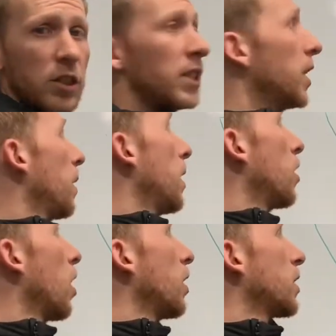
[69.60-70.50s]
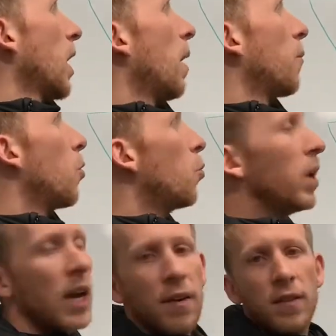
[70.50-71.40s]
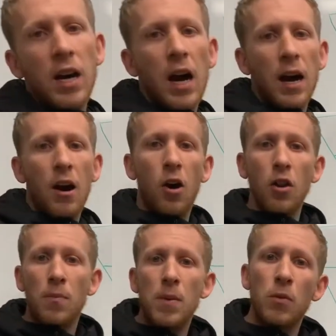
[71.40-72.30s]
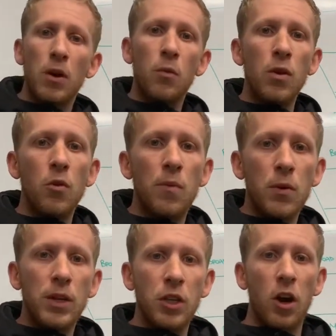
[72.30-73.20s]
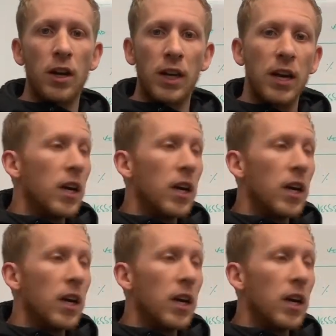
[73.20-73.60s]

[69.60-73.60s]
you can see here on the top, we have got all the people that we will be retargeting.